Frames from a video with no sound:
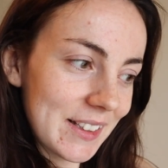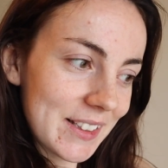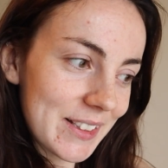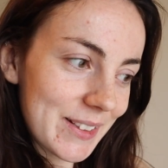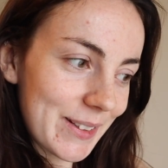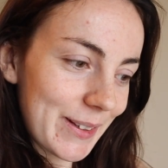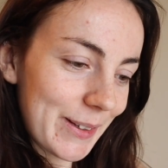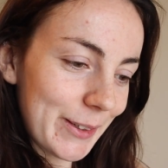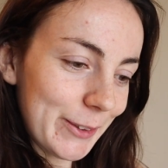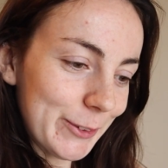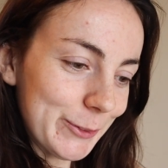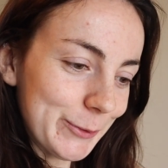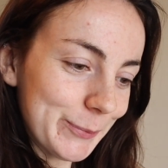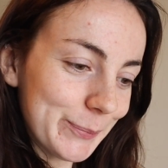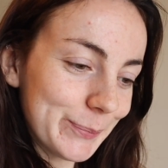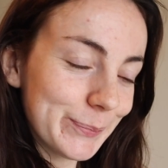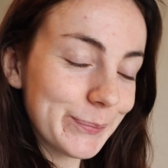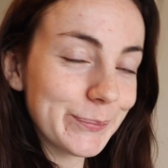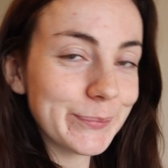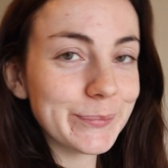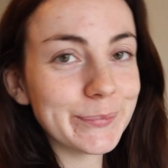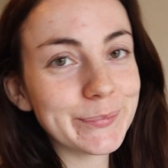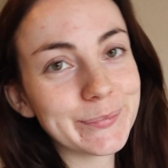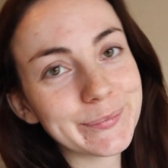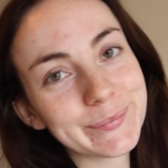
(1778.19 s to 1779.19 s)
so
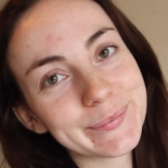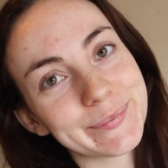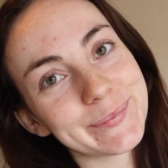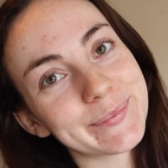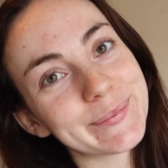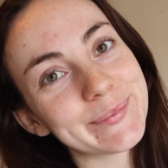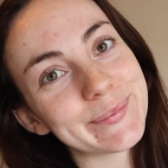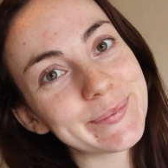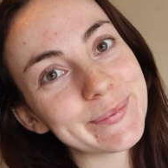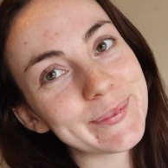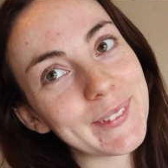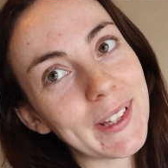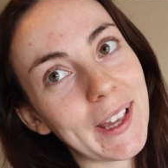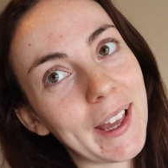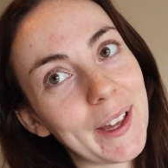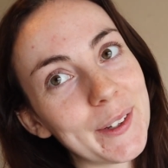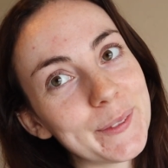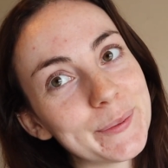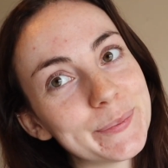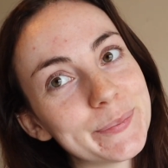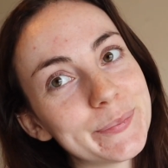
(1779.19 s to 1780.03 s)
yeah.